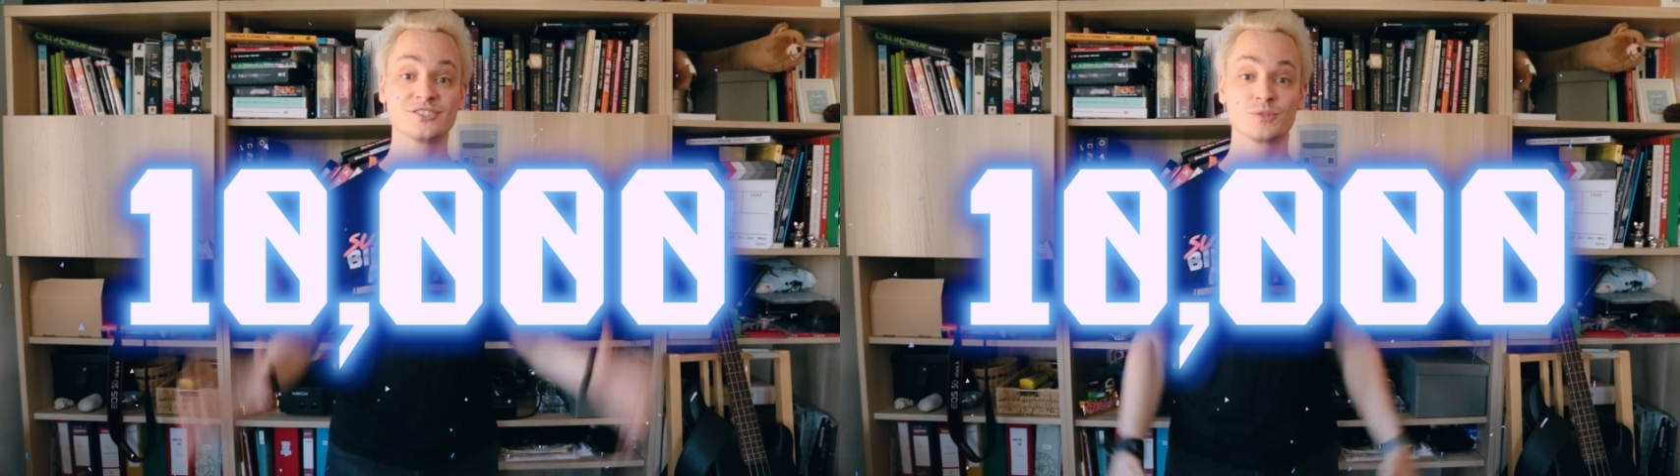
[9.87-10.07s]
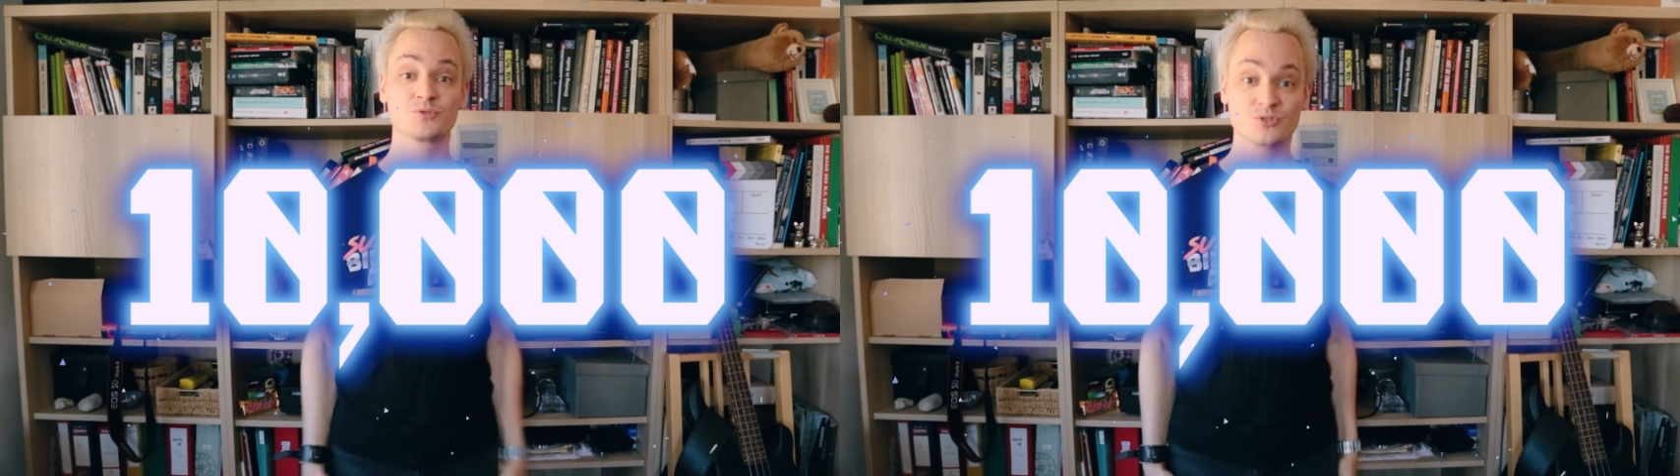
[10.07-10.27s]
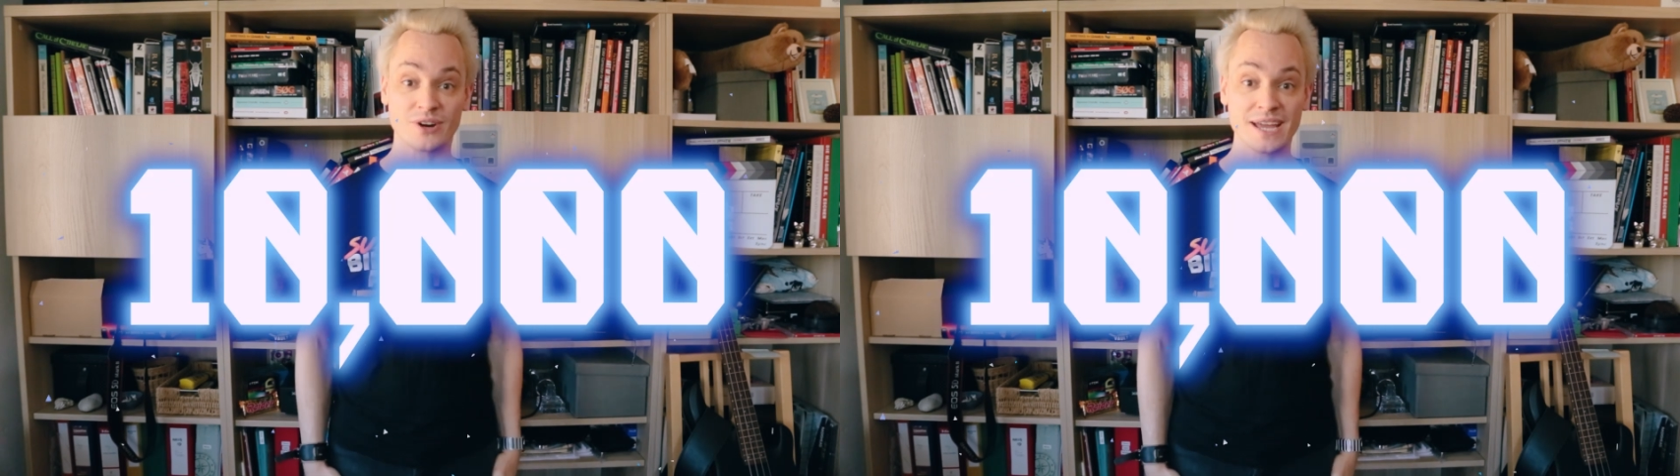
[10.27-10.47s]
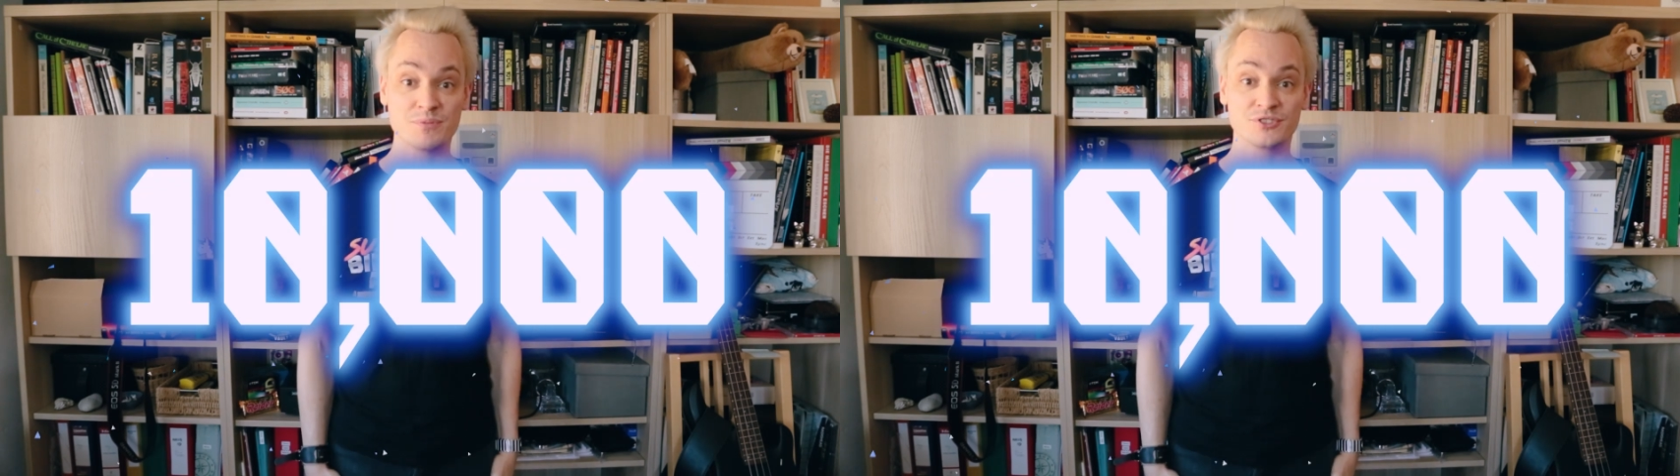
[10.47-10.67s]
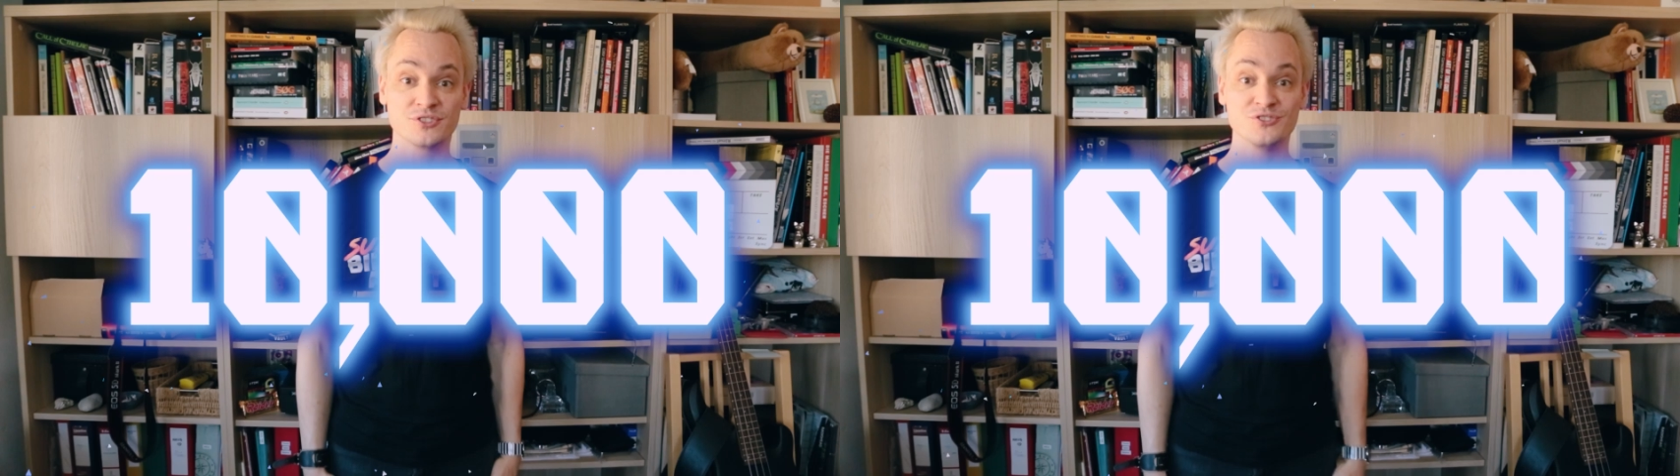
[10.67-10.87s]

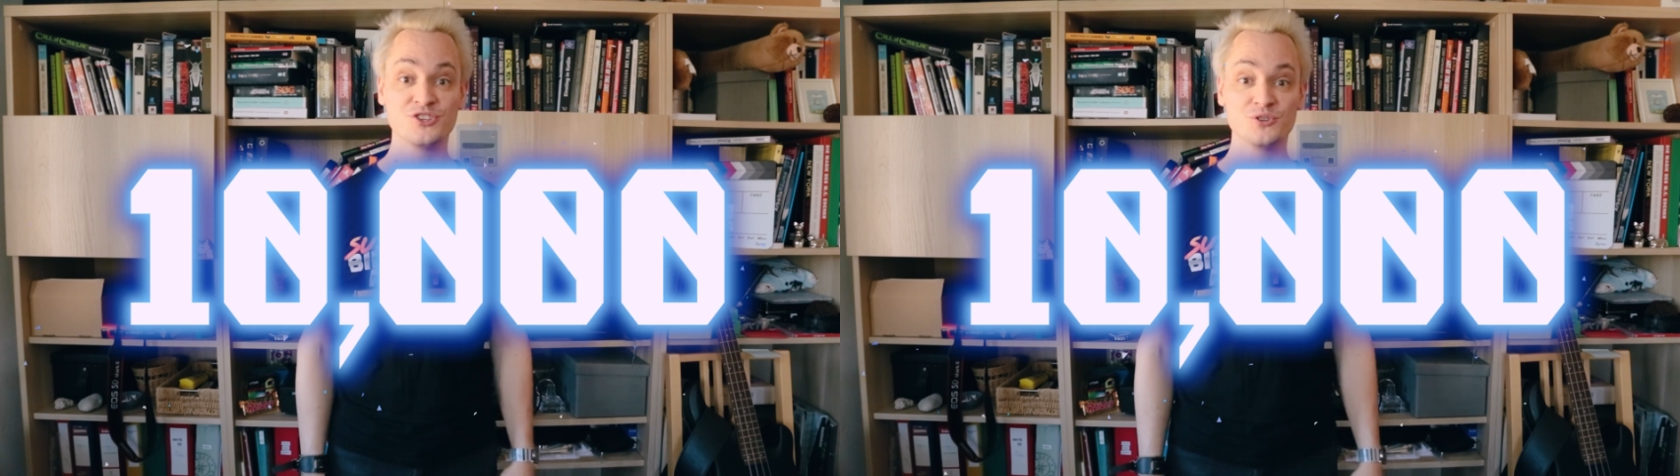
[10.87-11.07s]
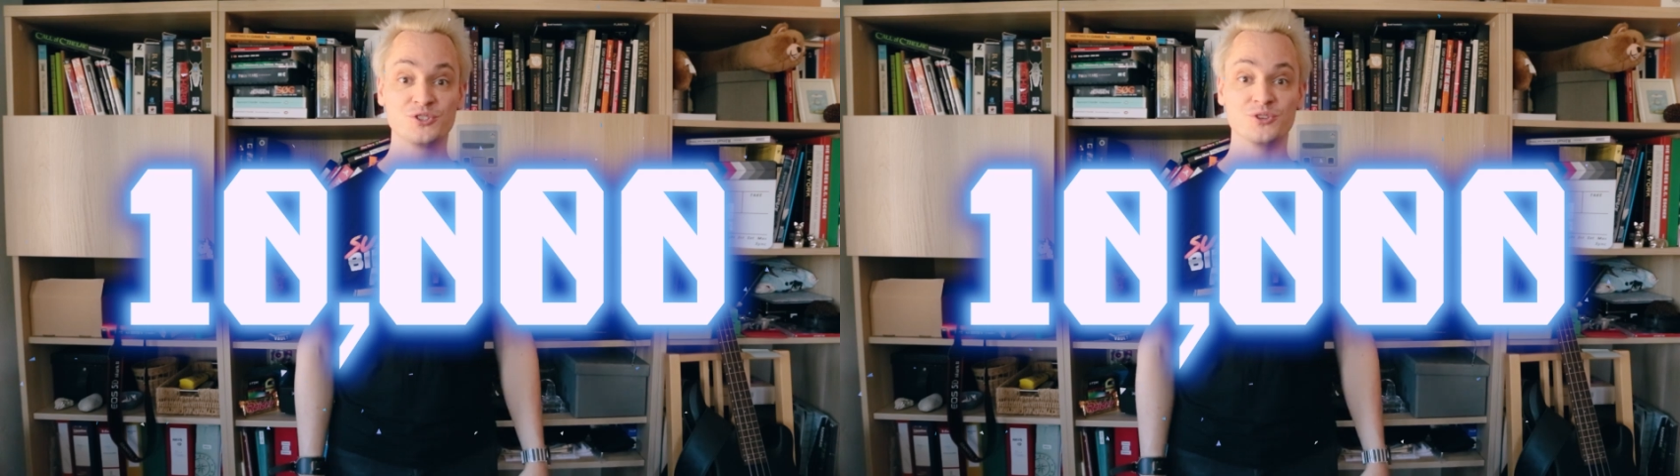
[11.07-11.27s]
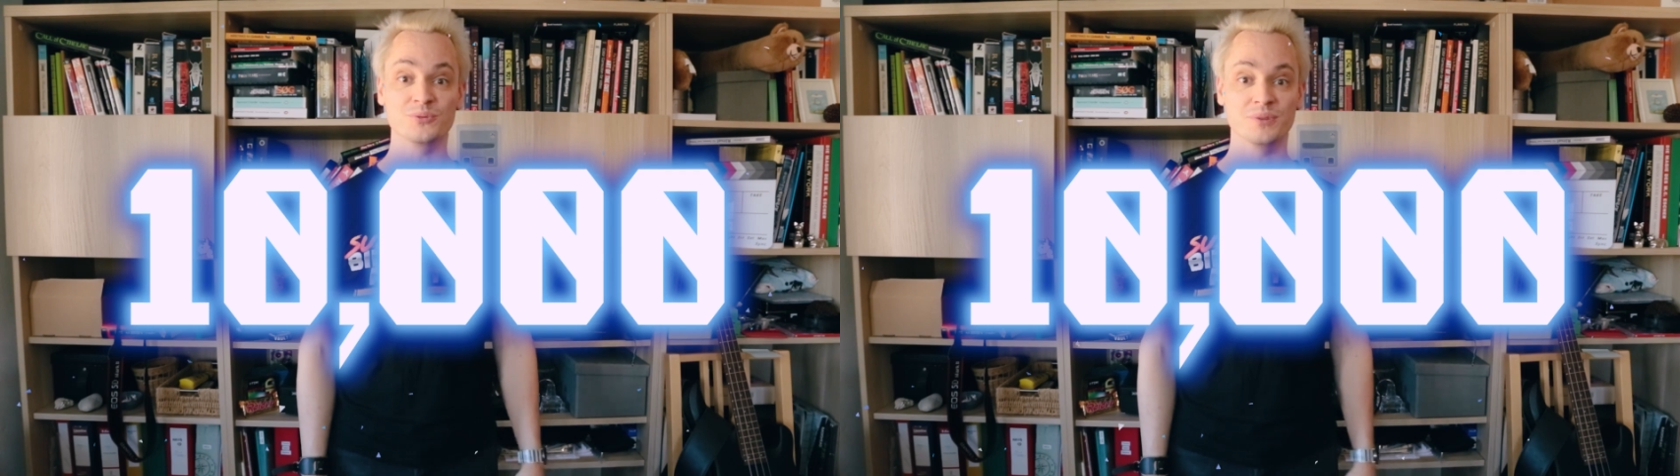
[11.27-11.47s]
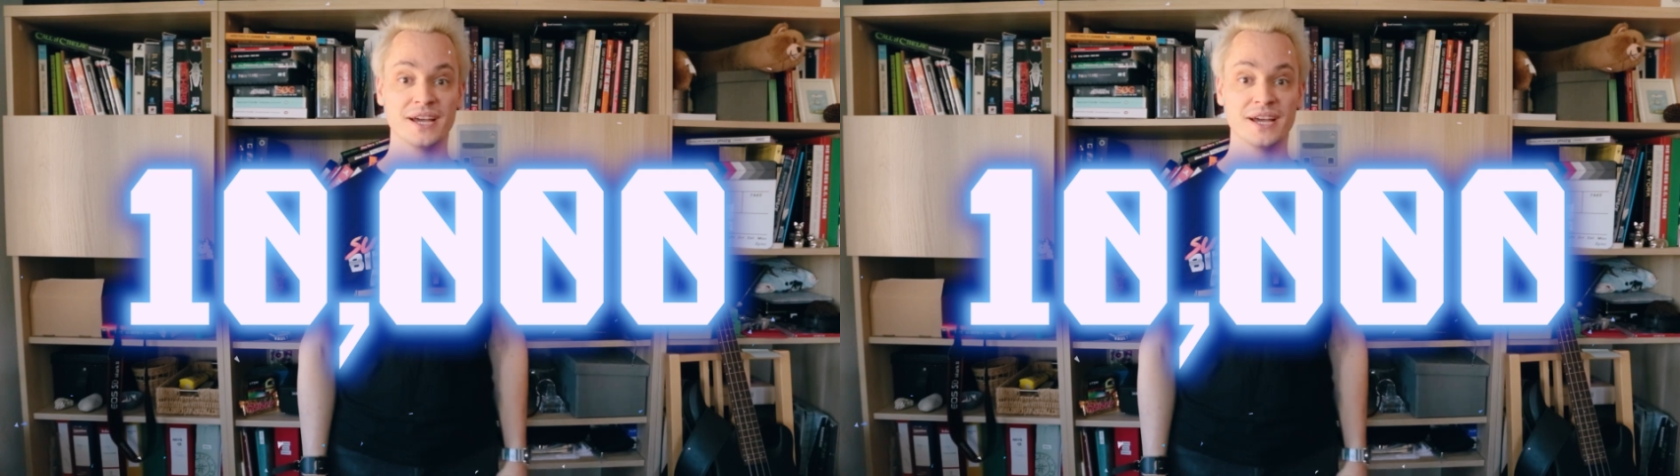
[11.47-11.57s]
subscribers on YouTube.